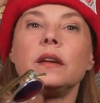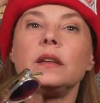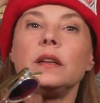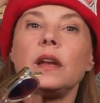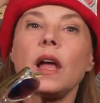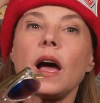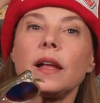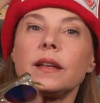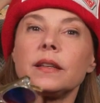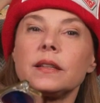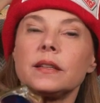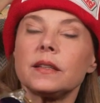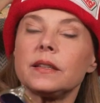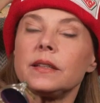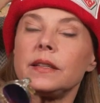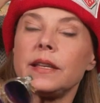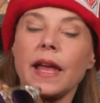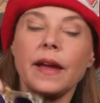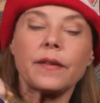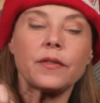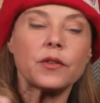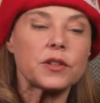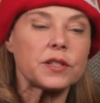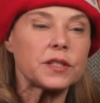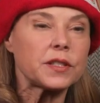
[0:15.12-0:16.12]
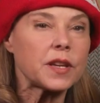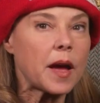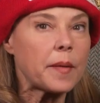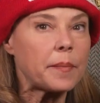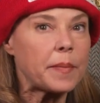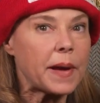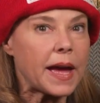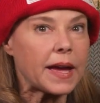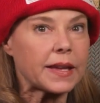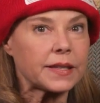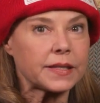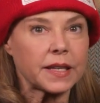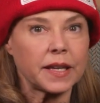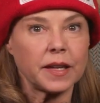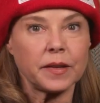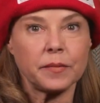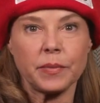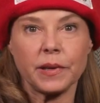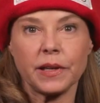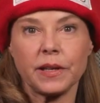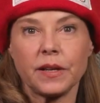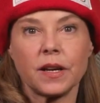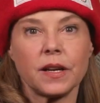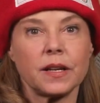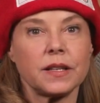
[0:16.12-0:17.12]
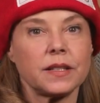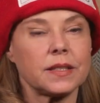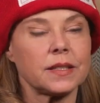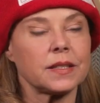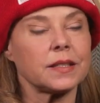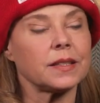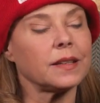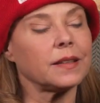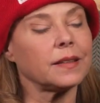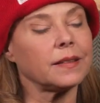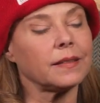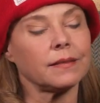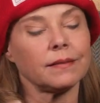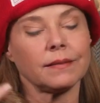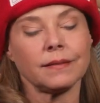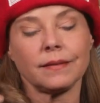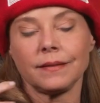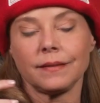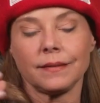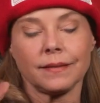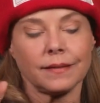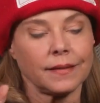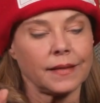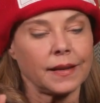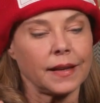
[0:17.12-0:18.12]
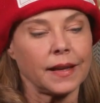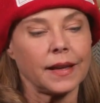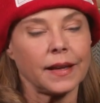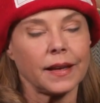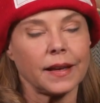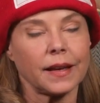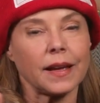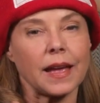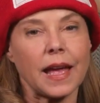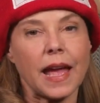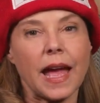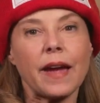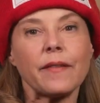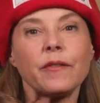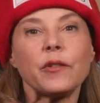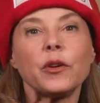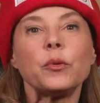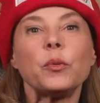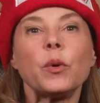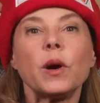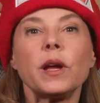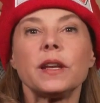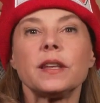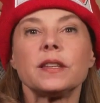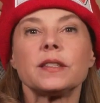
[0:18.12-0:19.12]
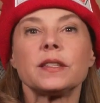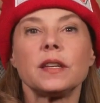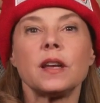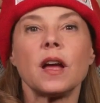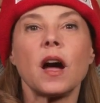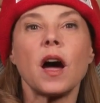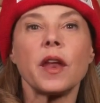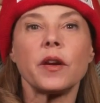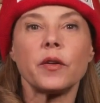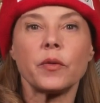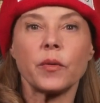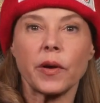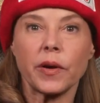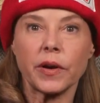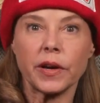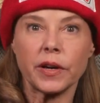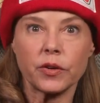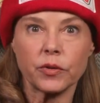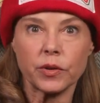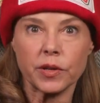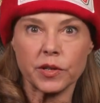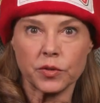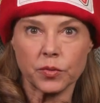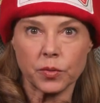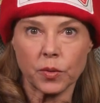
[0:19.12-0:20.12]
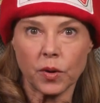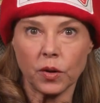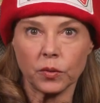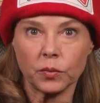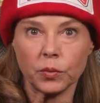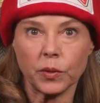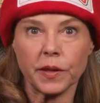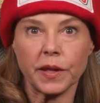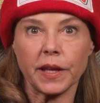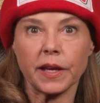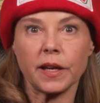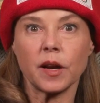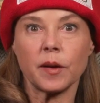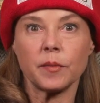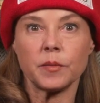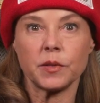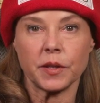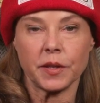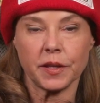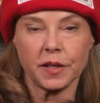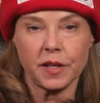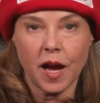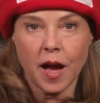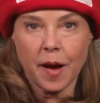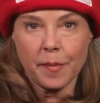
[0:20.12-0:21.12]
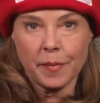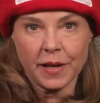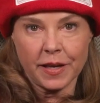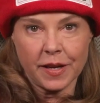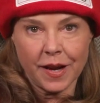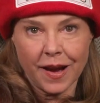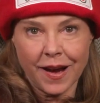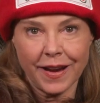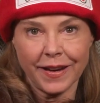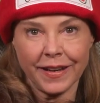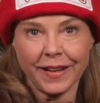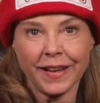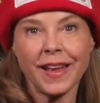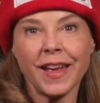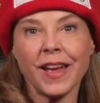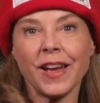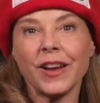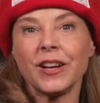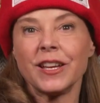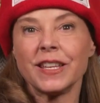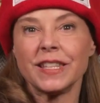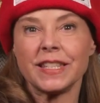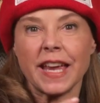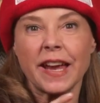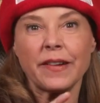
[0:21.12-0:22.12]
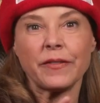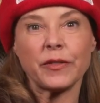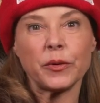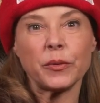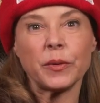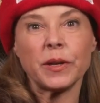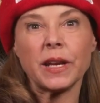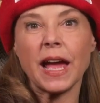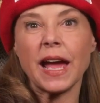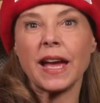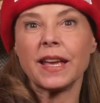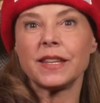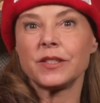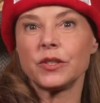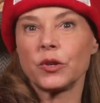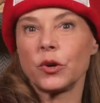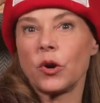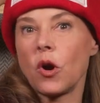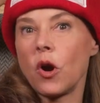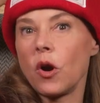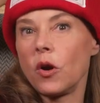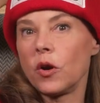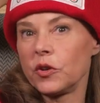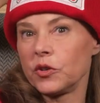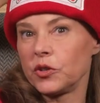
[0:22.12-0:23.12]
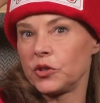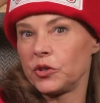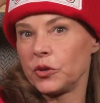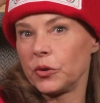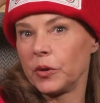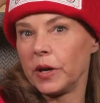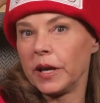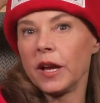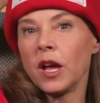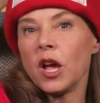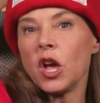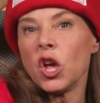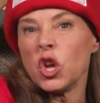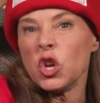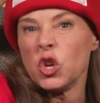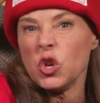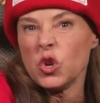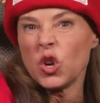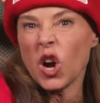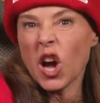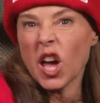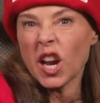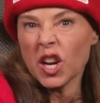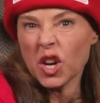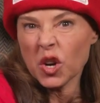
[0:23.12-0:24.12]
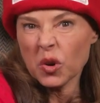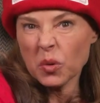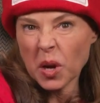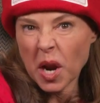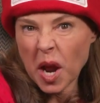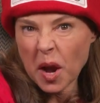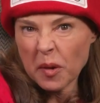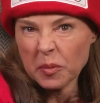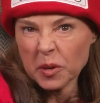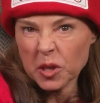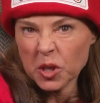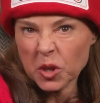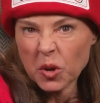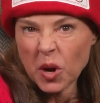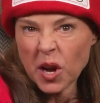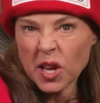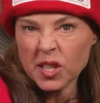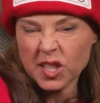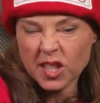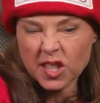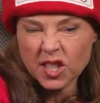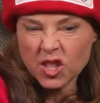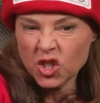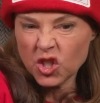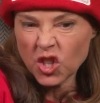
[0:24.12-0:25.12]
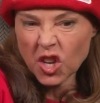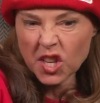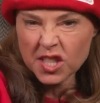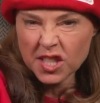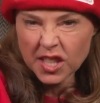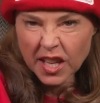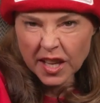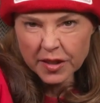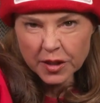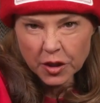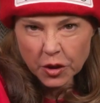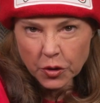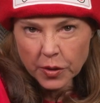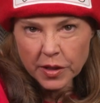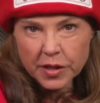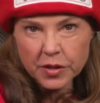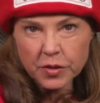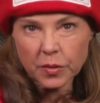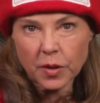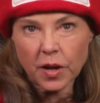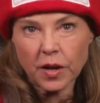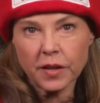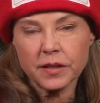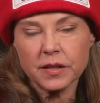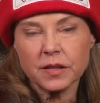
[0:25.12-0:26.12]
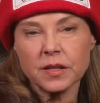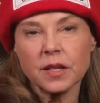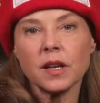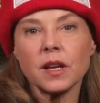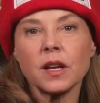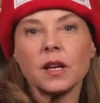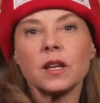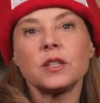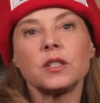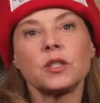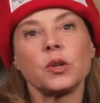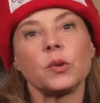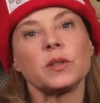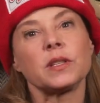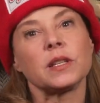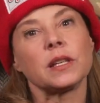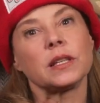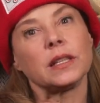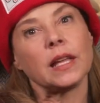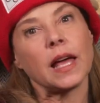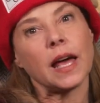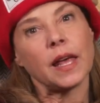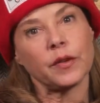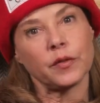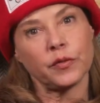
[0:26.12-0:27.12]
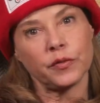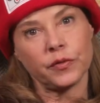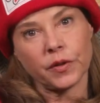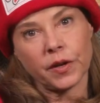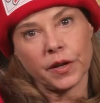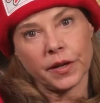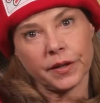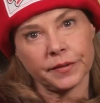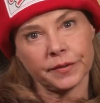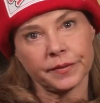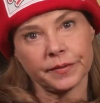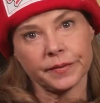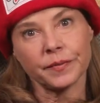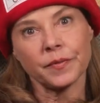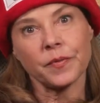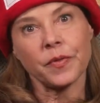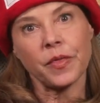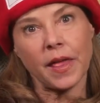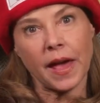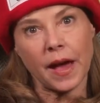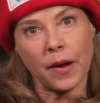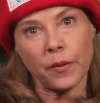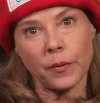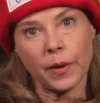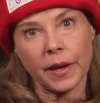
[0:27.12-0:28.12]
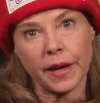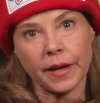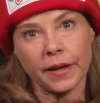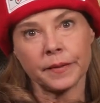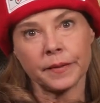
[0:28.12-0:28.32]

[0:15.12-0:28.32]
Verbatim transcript: Never stop asking, because everyone is an honorary Griswold when they come to the Comic-Con, because everyone has their horror story. You got to hear what happened to us. It's just like the Griswolds. So it's a lot of fun that way.